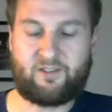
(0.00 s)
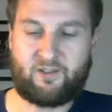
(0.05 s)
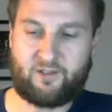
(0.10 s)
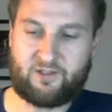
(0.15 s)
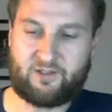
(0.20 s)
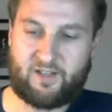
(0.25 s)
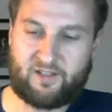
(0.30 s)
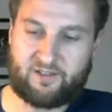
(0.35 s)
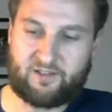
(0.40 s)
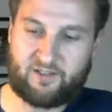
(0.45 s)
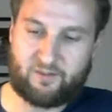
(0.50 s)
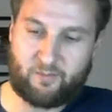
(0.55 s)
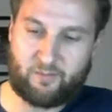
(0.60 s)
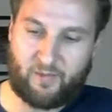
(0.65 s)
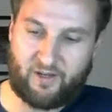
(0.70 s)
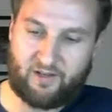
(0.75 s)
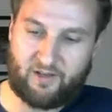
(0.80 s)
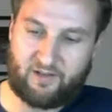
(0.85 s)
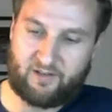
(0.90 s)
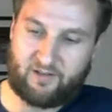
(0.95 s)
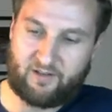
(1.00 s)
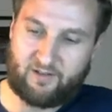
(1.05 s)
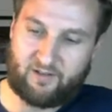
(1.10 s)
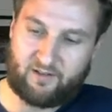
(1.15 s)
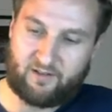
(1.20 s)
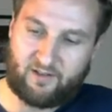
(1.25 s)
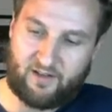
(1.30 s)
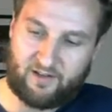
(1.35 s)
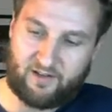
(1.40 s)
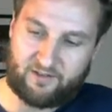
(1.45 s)
Those x's might
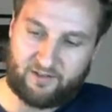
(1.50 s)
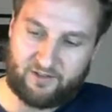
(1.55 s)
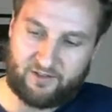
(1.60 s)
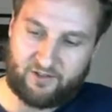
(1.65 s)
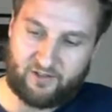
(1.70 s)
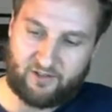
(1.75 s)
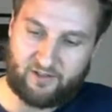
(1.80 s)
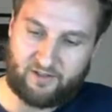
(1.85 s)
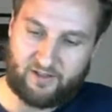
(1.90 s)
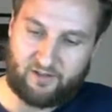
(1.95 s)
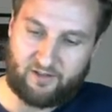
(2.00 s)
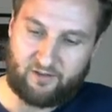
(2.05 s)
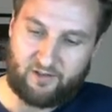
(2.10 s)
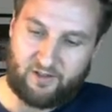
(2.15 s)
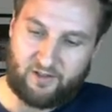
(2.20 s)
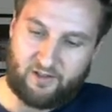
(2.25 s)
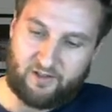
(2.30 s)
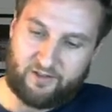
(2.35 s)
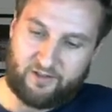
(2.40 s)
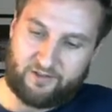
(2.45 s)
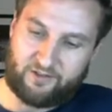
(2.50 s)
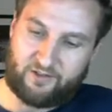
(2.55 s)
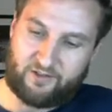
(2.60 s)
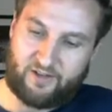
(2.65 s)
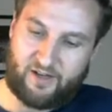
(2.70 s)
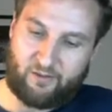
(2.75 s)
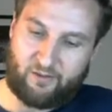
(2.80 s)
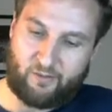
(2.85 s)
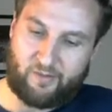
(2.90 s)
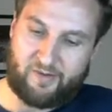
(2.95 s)
cancel each other out. So
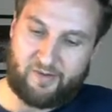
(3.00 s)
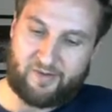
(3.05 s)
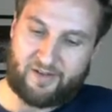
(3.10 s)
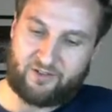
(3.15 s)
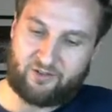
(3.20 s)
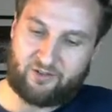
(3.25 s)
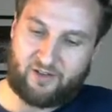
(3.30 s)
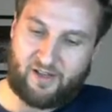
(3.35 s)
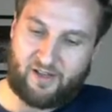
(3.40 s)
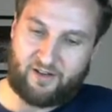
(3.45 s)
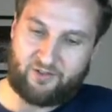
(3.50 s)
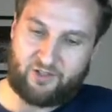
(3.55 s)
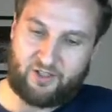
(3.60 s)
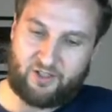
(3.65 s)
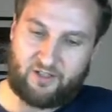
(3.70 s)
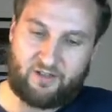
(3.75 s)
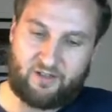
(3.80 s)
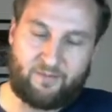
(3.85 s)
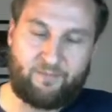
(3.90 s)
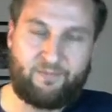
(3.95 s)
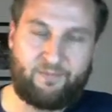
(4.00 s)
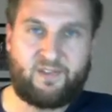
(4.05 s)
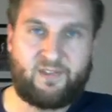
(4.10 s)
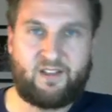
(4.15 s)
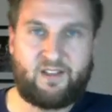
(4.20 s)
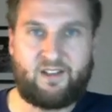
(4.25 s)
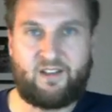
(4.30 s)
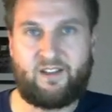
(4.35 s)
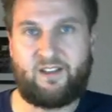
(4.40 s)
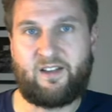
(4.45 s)
that will be my strategy.
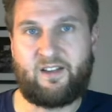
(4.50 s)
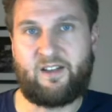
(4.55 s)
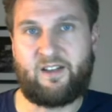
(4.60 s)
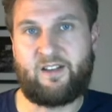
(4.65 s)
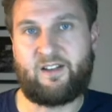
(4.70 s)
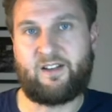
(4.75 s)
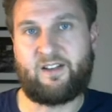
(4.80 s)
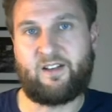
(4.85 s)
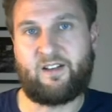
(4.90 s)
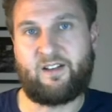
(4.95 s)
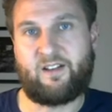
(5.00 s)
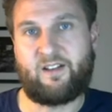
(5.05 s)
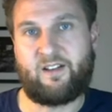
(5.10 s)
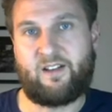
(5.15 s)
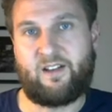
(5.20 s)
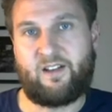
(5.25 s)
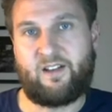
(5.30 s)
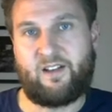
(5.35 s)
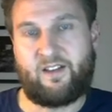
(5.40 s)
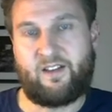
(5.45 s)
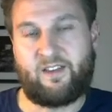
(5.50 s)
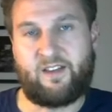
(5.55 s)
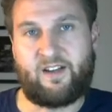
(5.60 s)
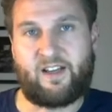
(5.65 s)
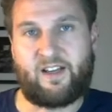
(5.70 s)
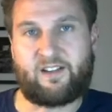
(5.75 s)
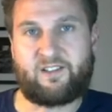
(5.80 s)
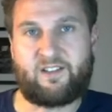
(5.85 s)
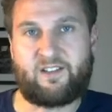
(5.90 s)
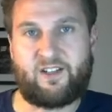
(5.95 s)
In the
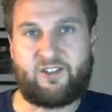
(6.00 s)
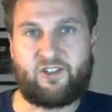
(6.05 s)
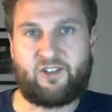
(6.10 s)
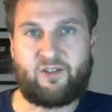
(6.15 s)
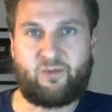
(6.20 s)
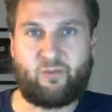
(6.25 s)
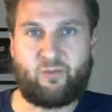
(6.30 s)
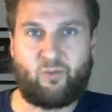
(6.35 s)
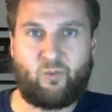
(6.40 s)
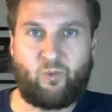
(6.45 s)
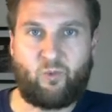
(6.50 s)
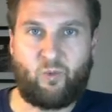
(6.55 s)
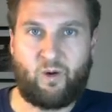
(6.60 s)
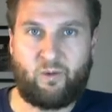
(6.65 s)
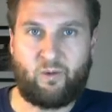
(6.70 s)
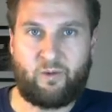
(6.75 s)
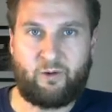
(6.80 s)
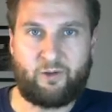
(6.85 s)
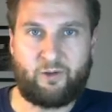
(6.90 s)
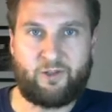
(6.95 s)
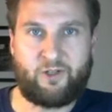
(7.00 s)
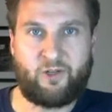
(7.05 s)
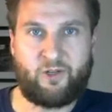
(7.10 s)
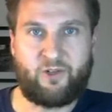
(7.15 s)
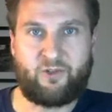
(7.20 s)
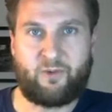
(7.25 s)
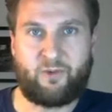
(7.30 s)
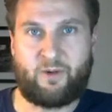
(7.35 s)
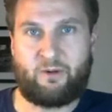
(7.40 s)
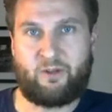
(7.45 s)
next session, what we will do
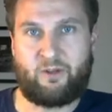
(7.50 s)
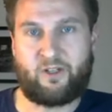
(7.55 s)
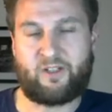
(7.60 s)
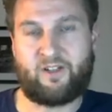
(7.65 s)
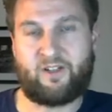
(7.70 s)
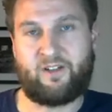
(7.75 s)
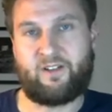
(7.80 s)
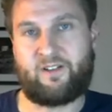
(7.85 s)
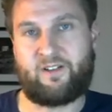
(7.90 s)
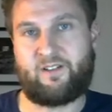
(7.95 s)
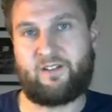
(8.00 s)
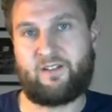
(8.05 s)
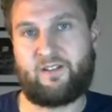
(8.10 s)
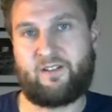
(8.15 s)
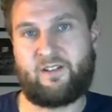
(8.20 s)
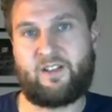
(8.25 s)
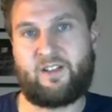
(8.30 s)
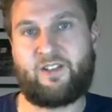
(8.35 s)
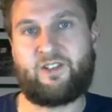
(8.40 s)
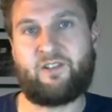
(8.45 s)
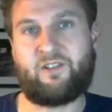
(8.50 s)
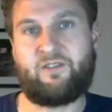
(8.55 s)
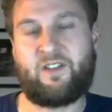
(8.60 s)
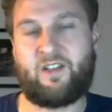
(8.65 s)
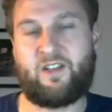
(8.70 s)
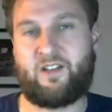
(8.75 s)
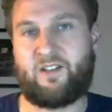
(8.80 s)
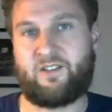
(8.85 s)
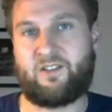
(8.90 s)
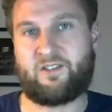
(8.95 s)
is we will look at each of
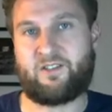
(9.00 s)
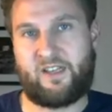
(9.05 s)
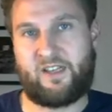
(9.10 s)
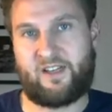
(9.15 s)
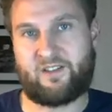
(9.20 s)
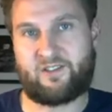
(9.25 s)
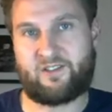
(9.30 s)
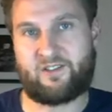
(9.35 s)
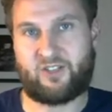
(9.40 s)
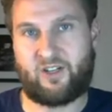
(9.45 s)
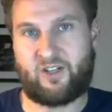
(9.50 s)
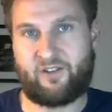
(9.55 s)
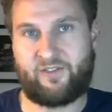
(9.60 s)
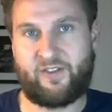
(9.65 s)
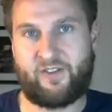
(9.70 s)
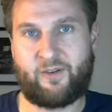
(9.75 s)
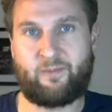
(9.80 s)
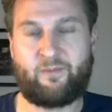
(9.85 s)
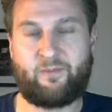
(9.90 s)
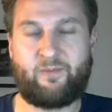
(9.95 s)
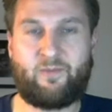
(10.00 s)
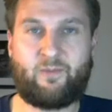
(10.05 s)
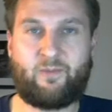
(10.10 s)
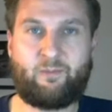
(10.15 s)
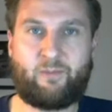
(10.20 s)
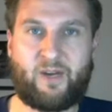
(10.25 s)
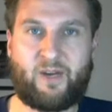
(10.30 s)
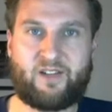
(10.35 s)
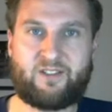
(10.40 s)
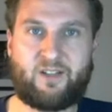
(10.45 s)
these and solve them
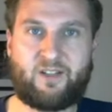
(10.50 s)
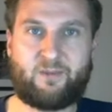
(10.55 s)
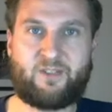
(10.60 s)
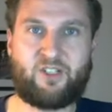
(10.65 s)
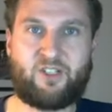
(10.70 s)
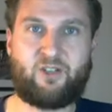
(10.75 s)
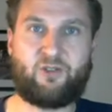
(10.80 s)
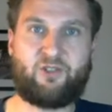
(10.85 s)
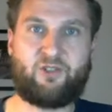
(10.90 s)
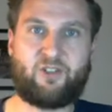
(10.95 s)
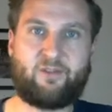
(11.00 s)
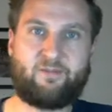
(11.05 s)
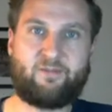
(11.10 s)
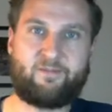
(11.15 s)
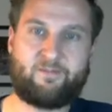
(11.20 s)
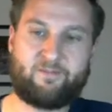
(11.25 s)
by substitution.